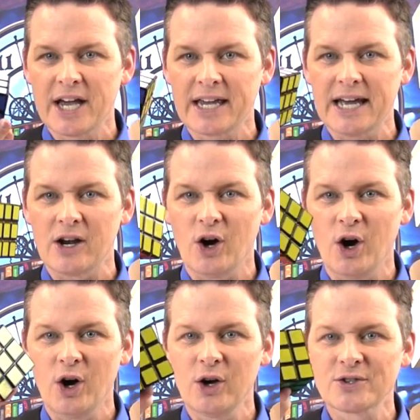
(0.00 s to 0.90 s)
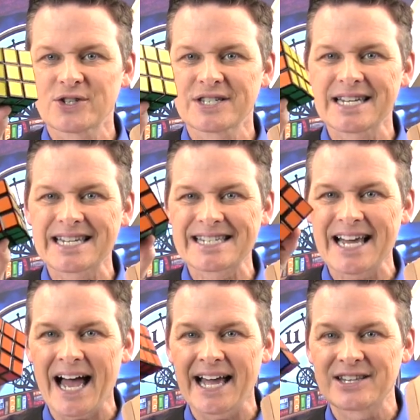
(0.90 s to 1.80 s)
Check it out. All six
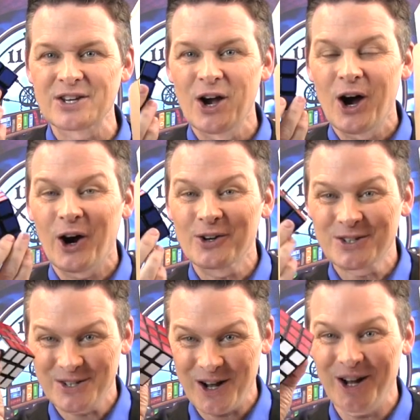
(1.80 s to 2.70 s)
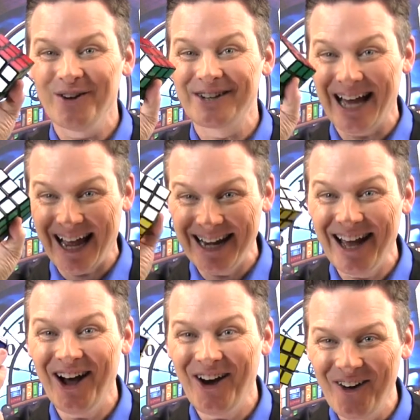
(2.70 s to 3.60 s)
sides are solved. I
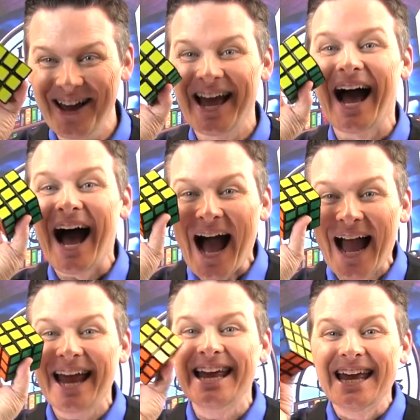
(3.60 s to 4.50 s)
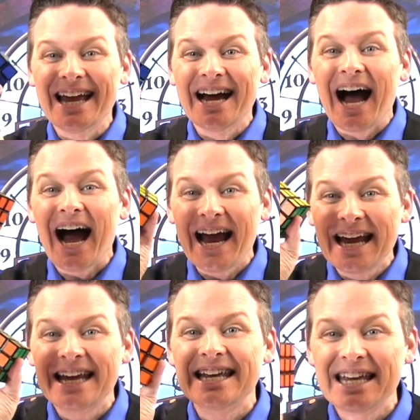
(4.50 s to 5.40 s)
know. I,
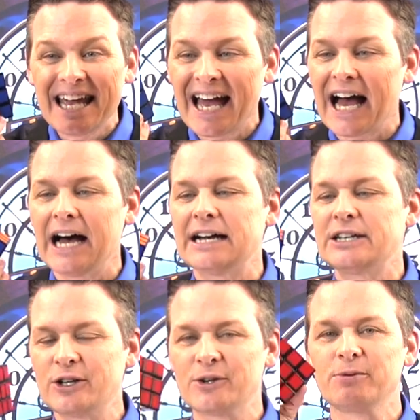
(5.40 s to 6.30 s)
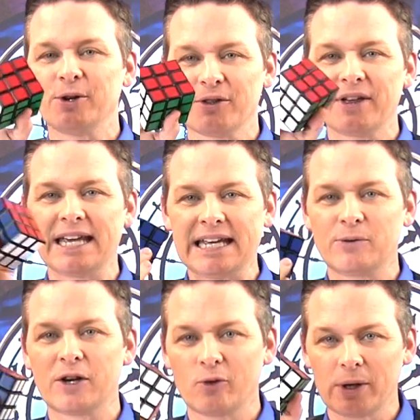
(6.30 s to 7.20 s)
I, yeah, you're, you're thinking,
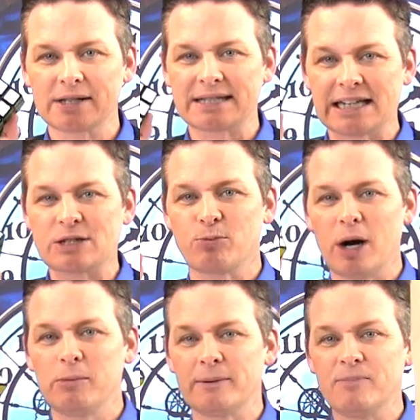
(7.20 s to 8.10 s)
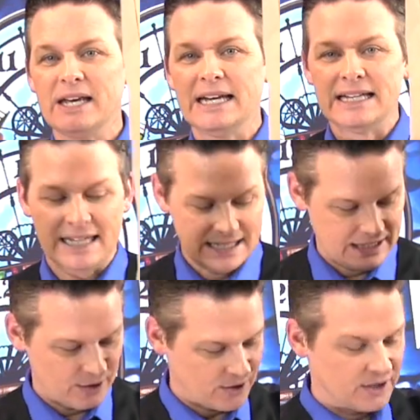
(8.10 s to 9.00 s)
and whatever else thinks probably, that
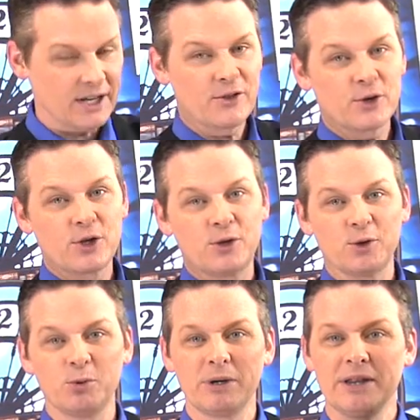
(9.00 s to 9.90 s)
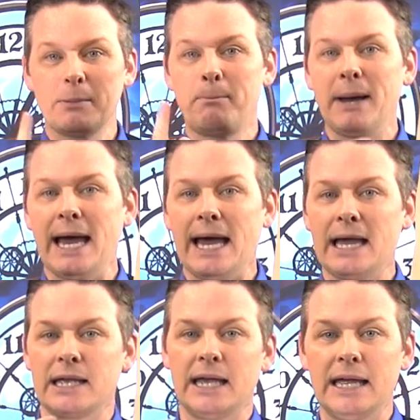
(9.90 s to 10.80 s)
there's another cube in the
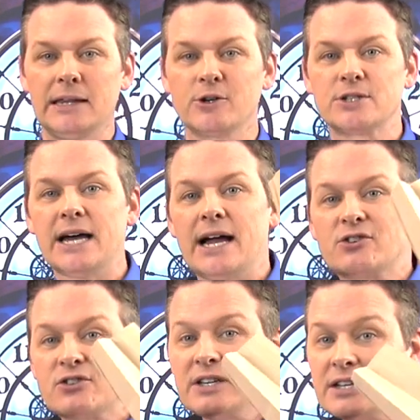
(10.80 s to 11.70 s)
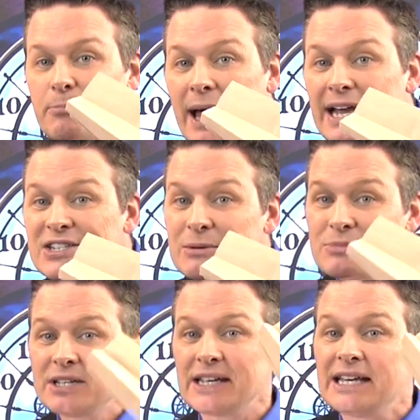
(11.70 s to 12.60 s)
bag, and there's not. See, it bag's
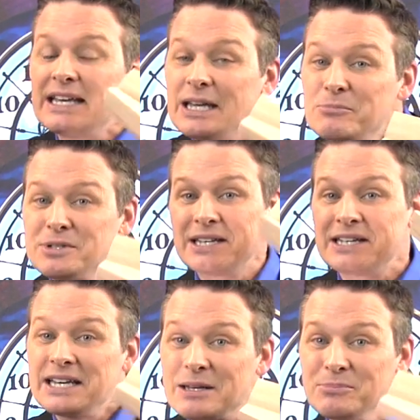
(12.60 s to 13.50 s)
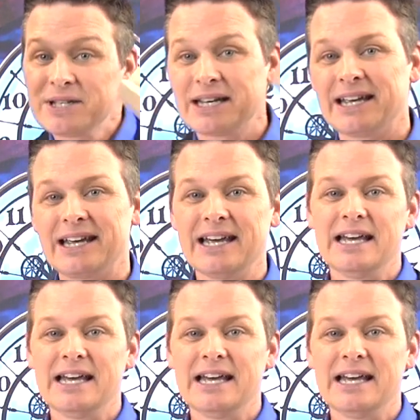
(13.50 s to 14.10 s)
empty, empty, empty.